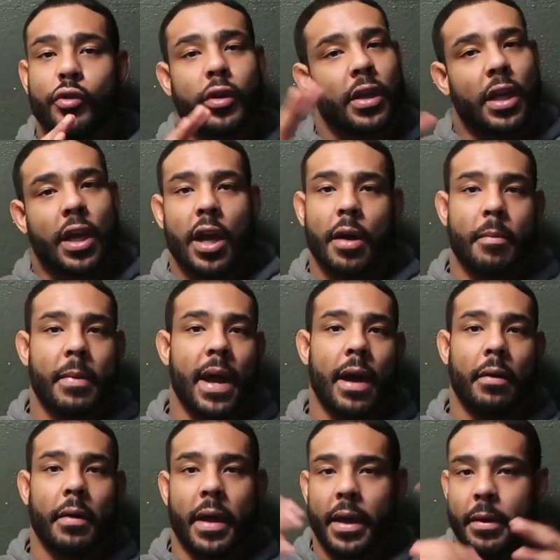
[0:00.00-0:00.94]
you're gonna come
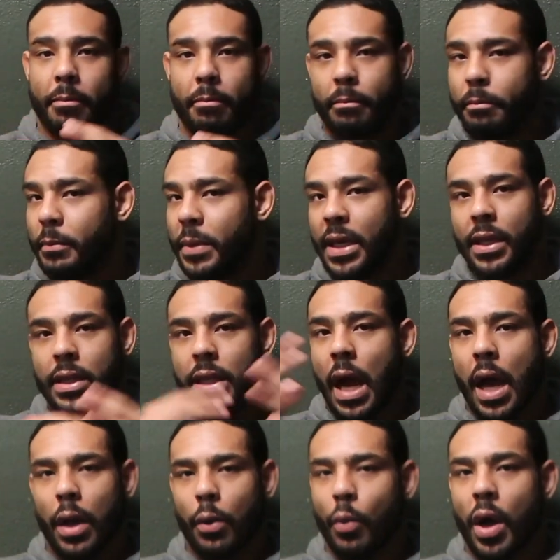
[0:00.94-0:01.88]
out and be a
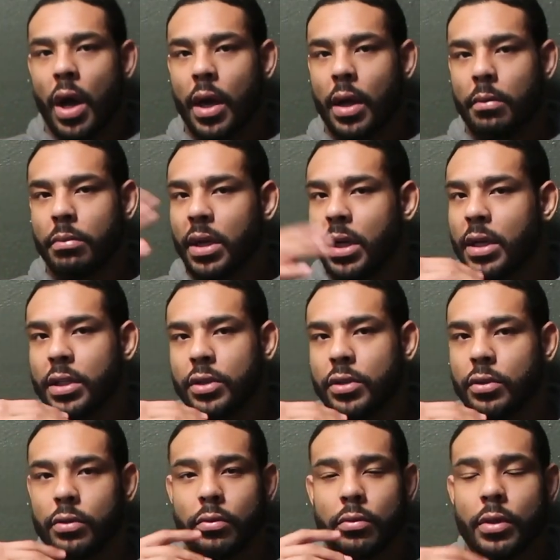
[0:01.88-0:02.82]
Don Juan
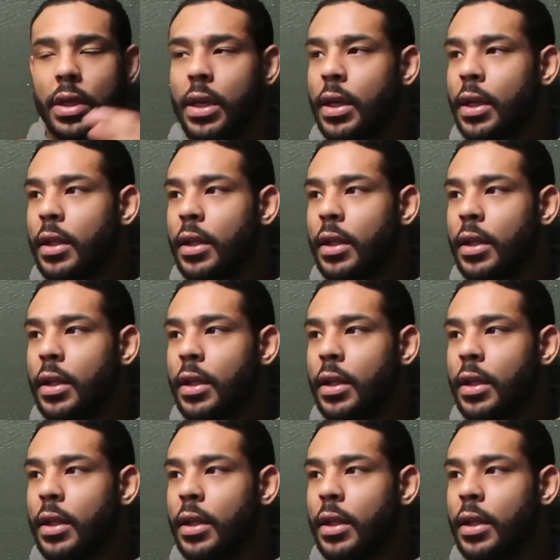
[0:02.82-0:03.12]
because you,